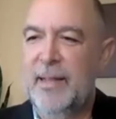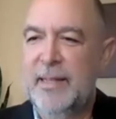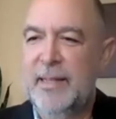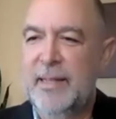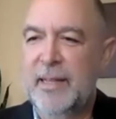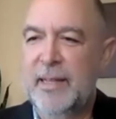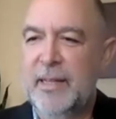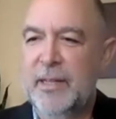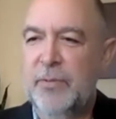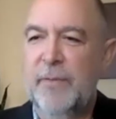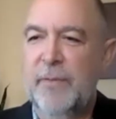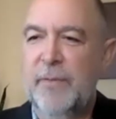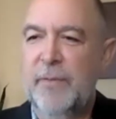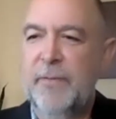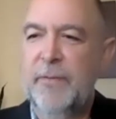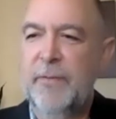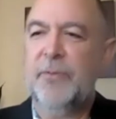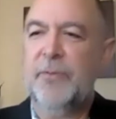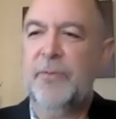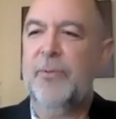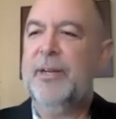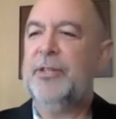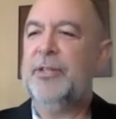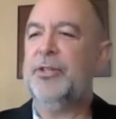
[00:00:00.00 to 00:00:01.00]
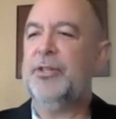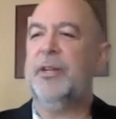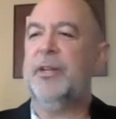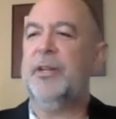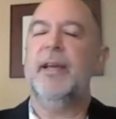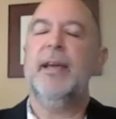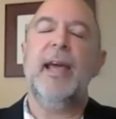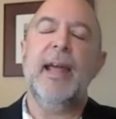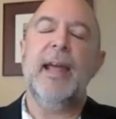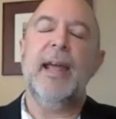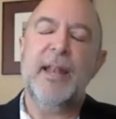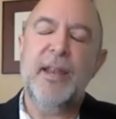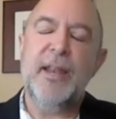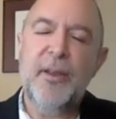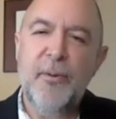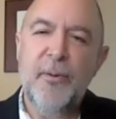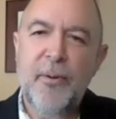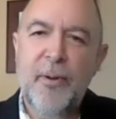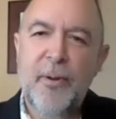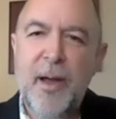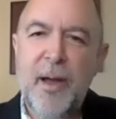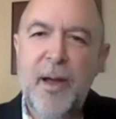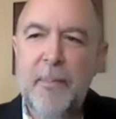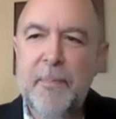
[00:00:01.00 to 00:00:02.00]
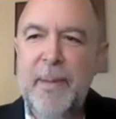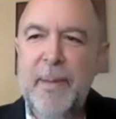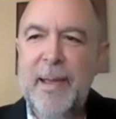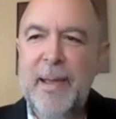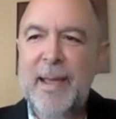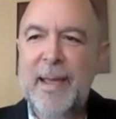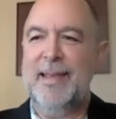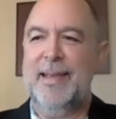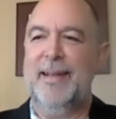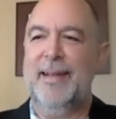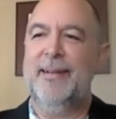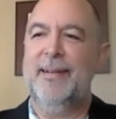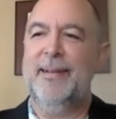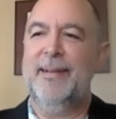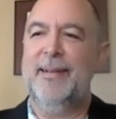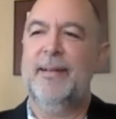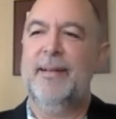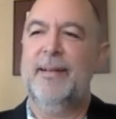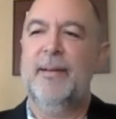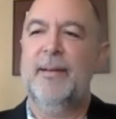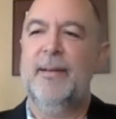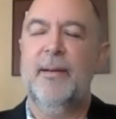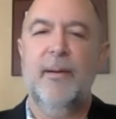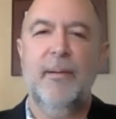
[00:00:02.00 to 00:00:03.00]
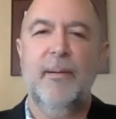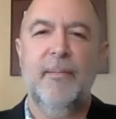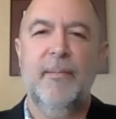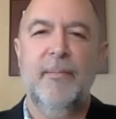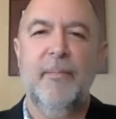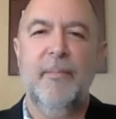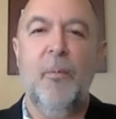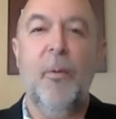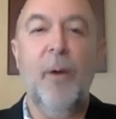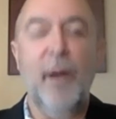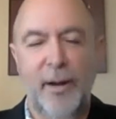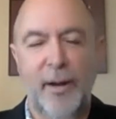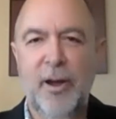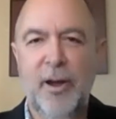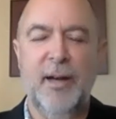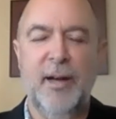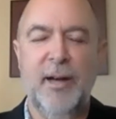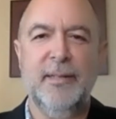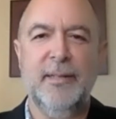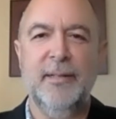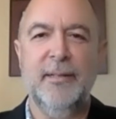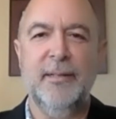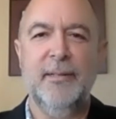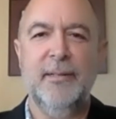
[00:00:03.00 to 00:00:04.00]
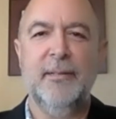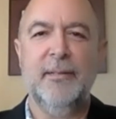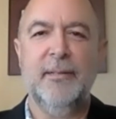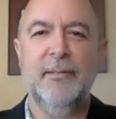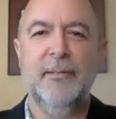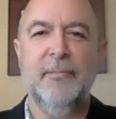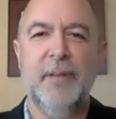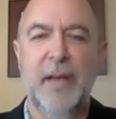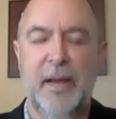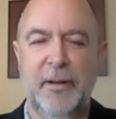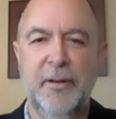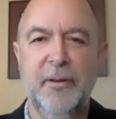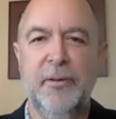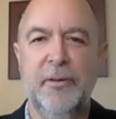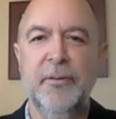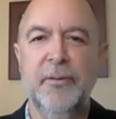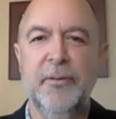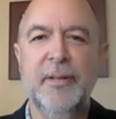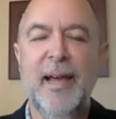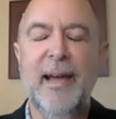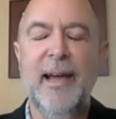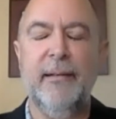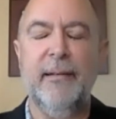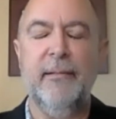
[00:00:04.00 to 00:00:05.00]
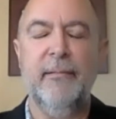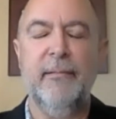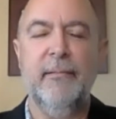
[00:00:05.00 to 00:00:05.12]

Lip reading: get to our first question. In your opinion, what causes technical debt?